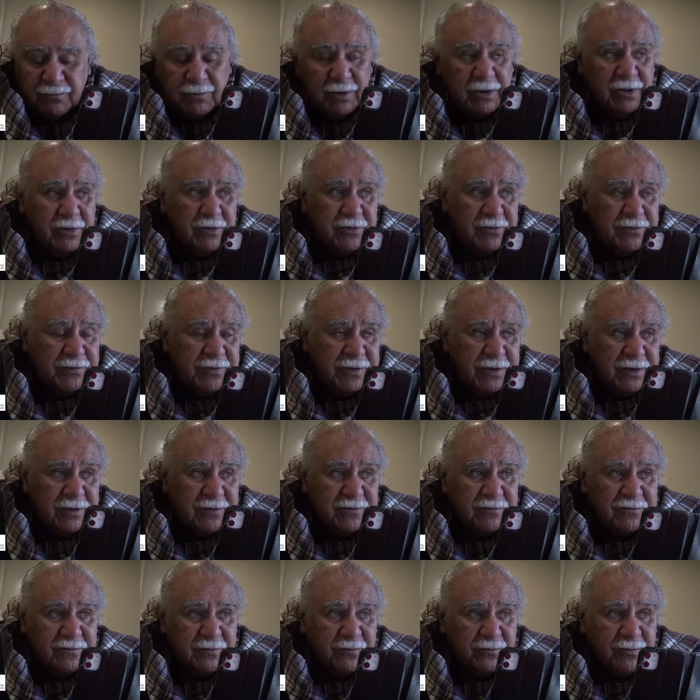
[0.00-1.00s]
Well, the thing
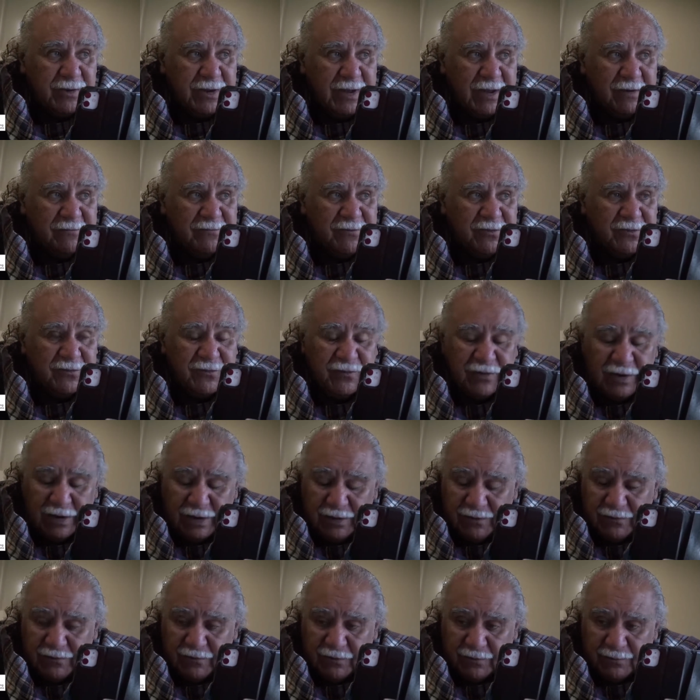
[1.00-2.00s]
is that we have to
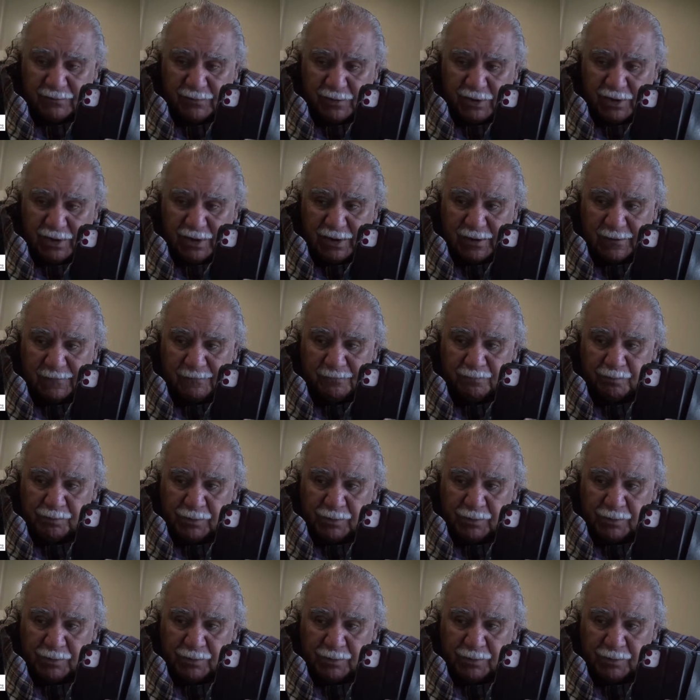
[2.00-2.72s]
change it by